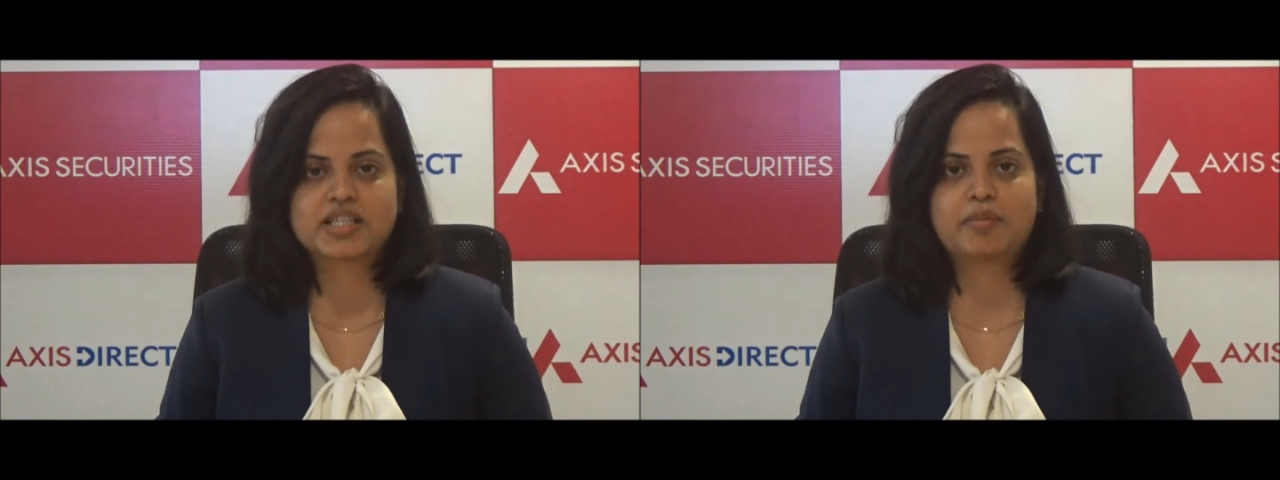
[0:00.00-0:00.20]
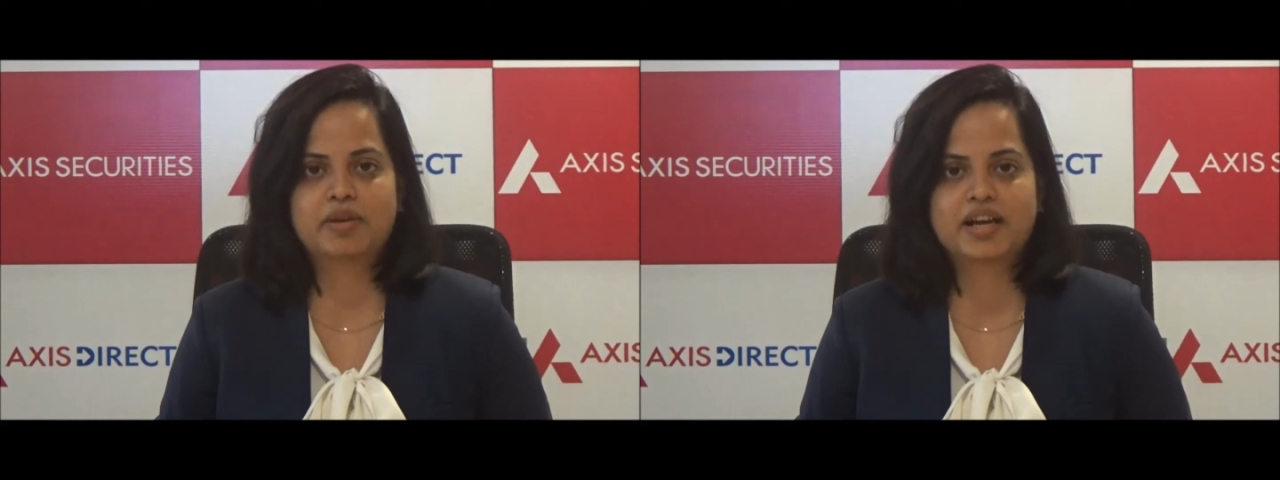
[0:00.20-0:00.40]
at
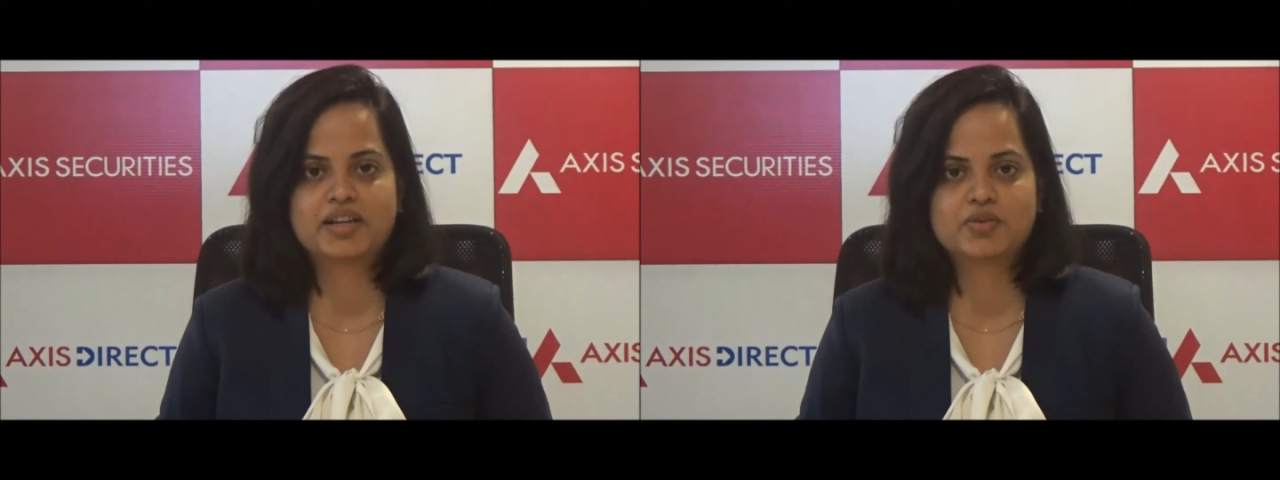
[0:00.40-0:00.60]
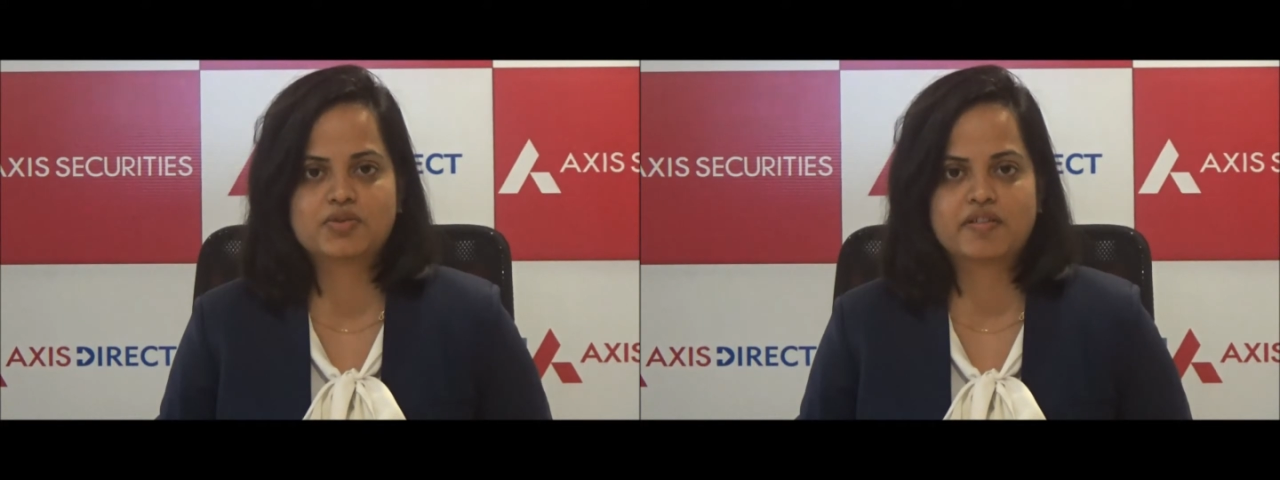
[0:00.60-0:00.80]

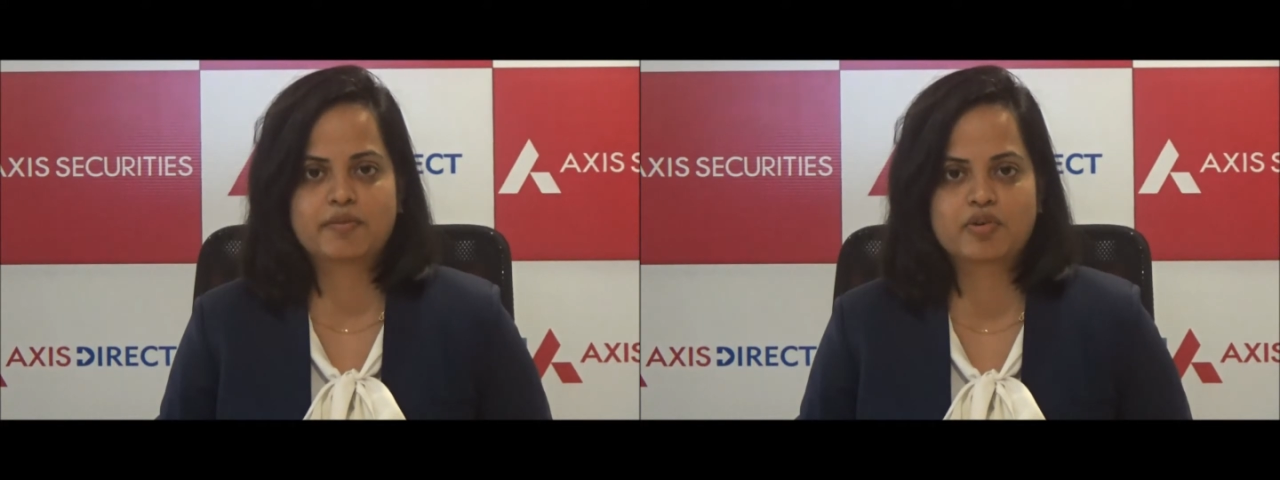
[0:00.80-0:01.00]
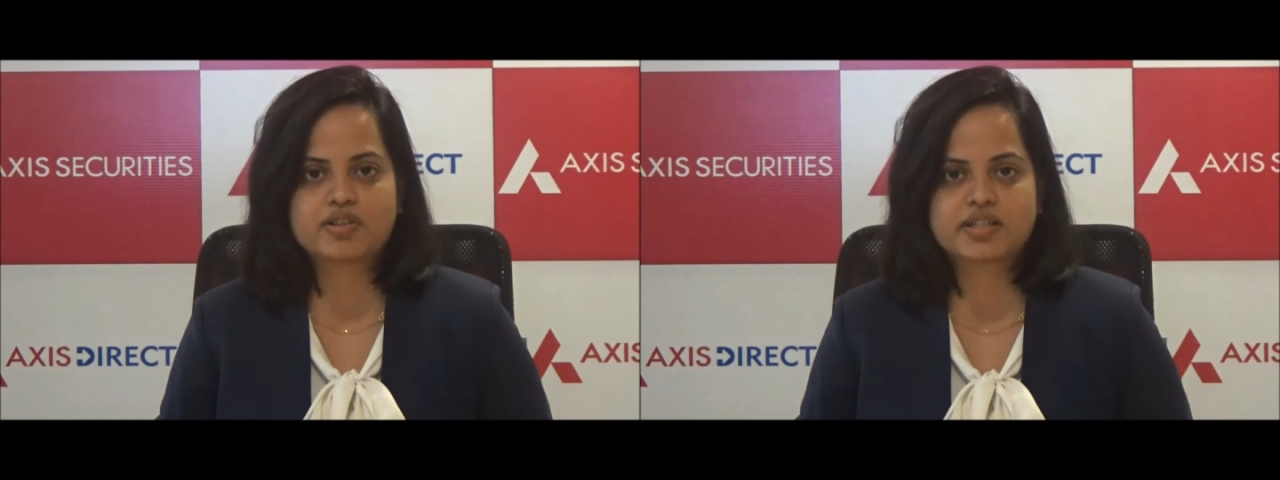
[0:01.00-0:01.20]

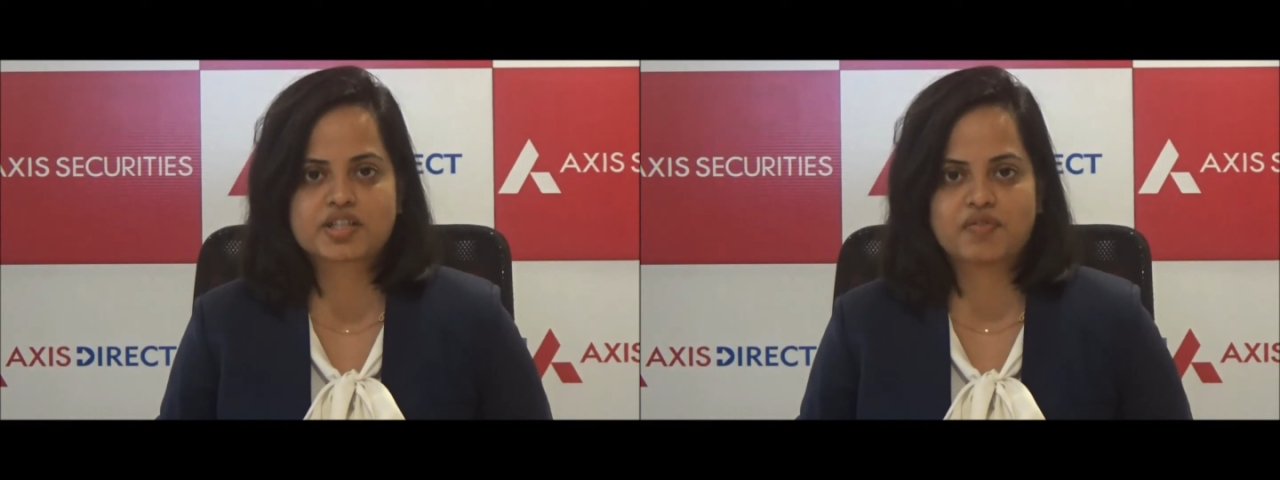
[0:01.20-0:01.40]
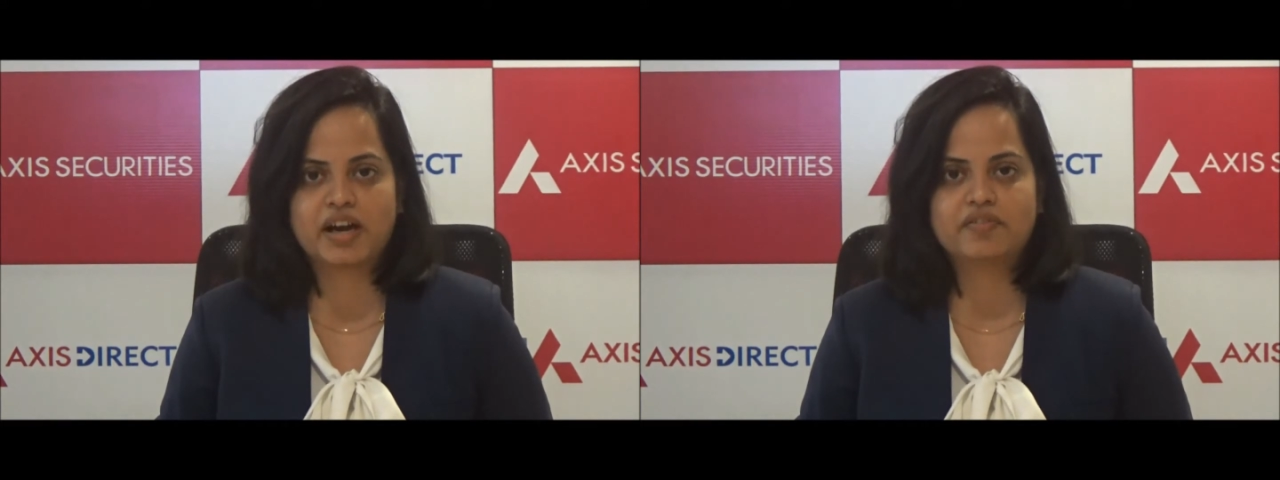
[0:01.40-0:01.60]

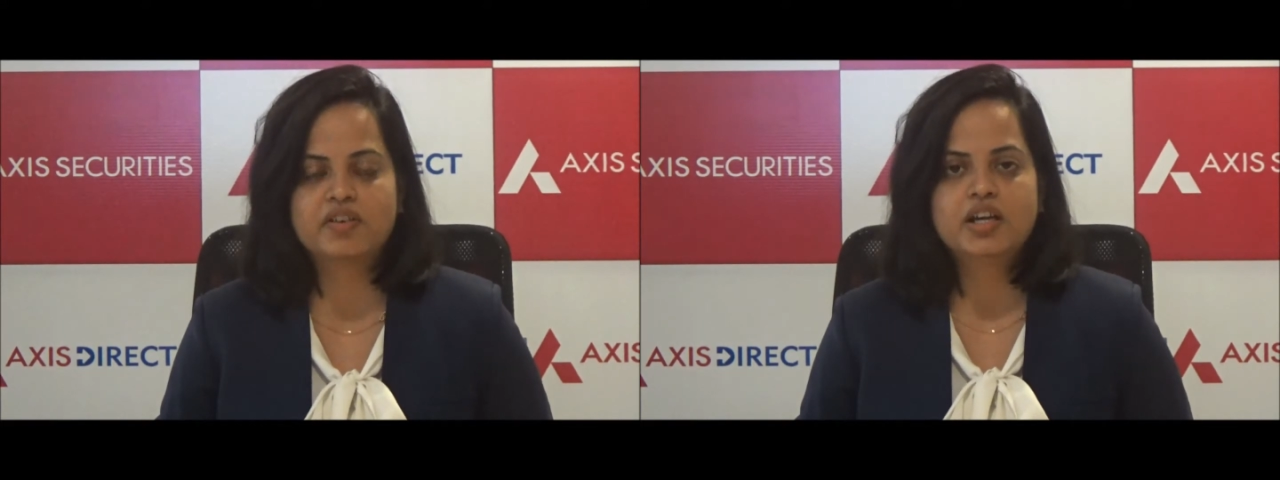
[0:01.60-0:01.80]
792.7.65,